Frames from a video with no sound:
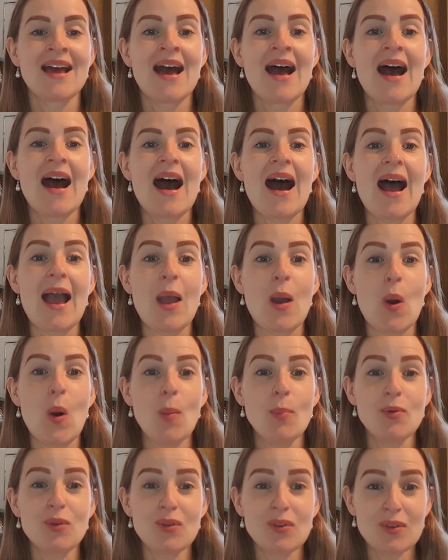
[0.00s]
I hope
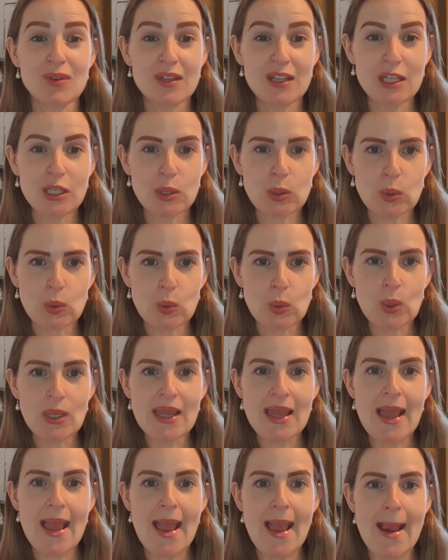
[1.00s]
to see you
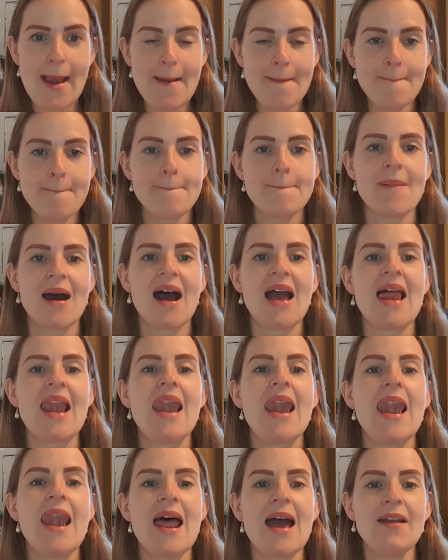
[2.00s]
in my
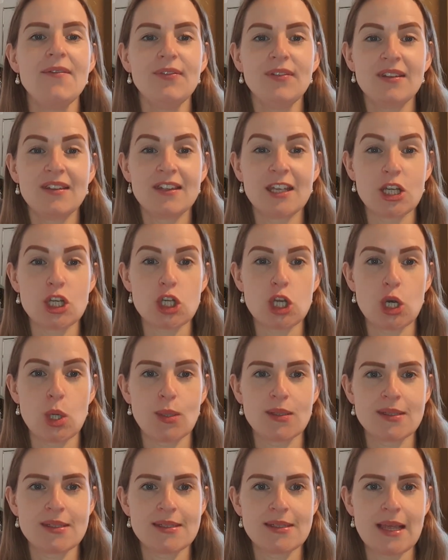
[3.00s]
live session on
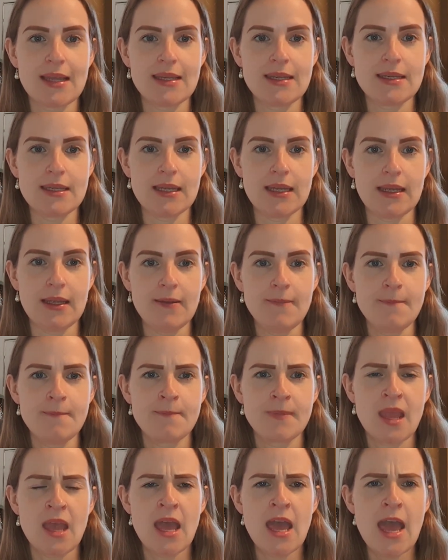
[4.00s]
Sunday.
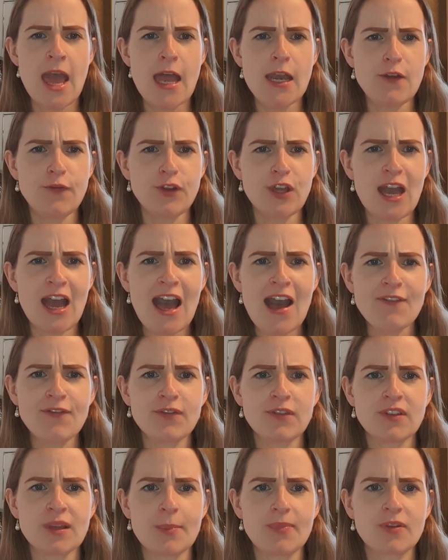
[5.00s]
And if you haven't
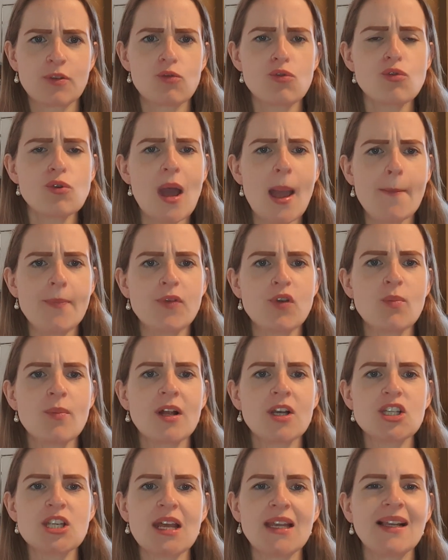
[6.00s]
subscribed to my
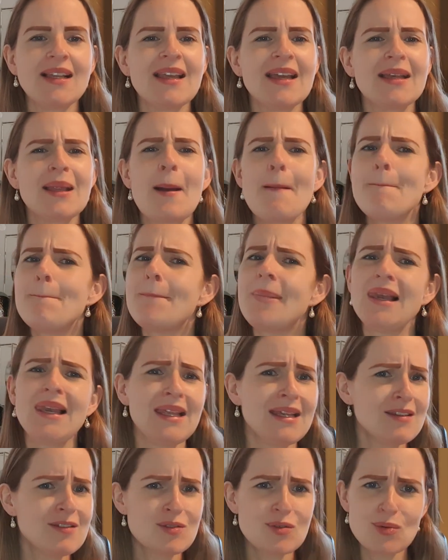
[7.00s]
channel yet,
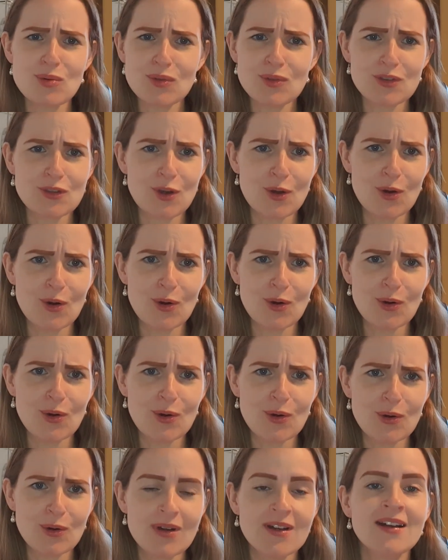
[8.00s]
please do
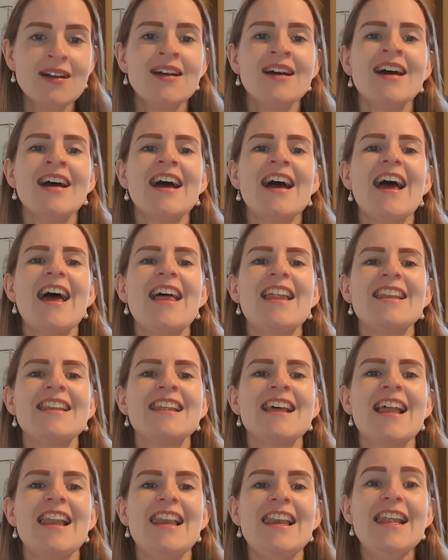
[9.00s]
so. And
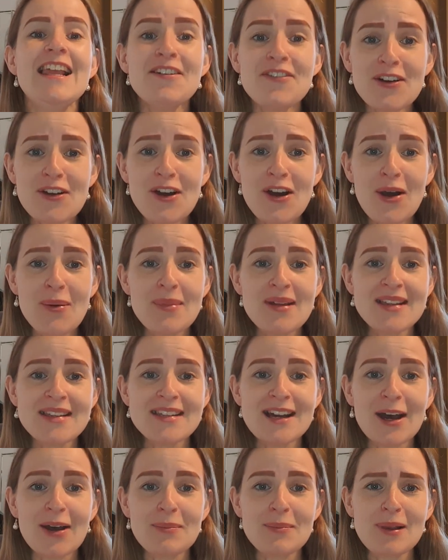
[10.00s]
leave a comment
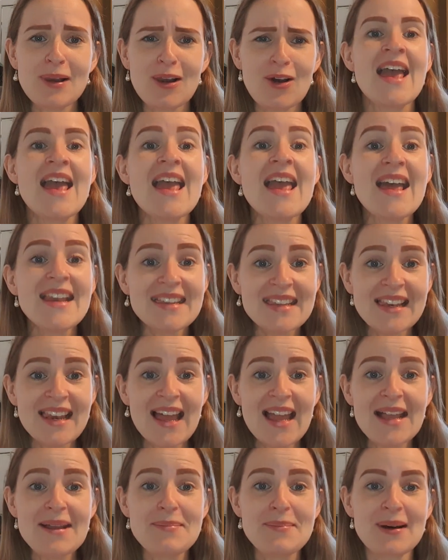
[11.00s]
down below, hit the
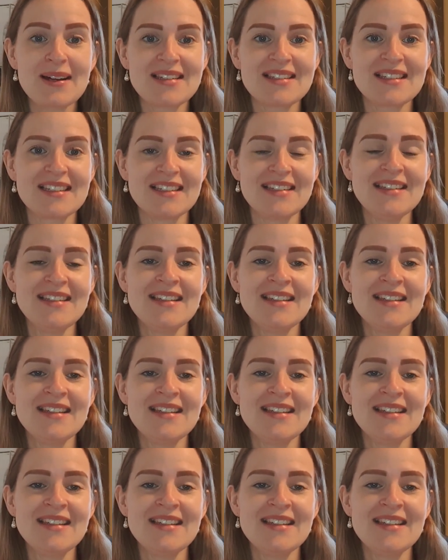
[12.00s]
like button,